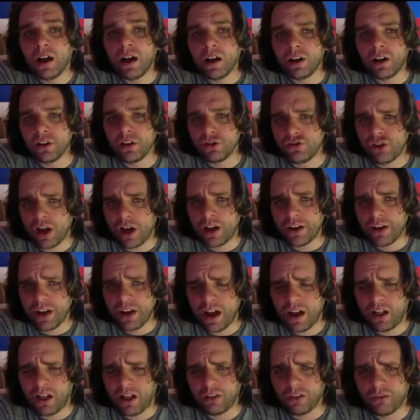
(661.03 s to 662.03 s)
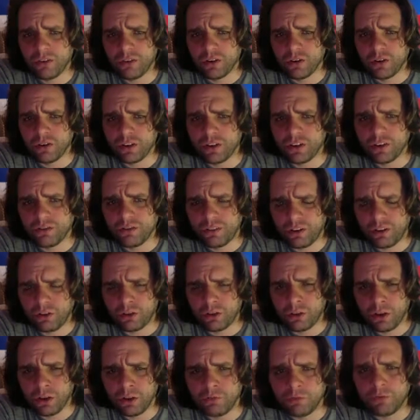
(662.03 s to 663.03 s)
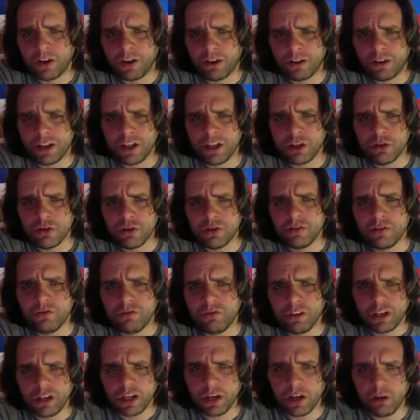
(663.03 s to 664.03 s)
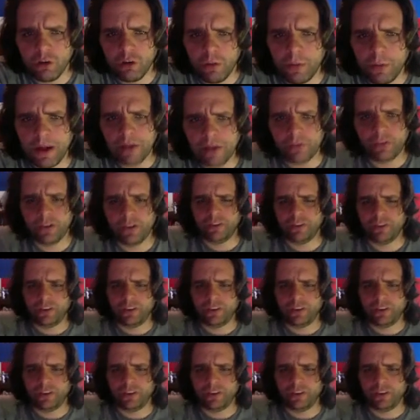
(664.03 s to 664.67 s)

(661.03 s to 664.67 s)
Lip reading: John Oliver did a very good video about this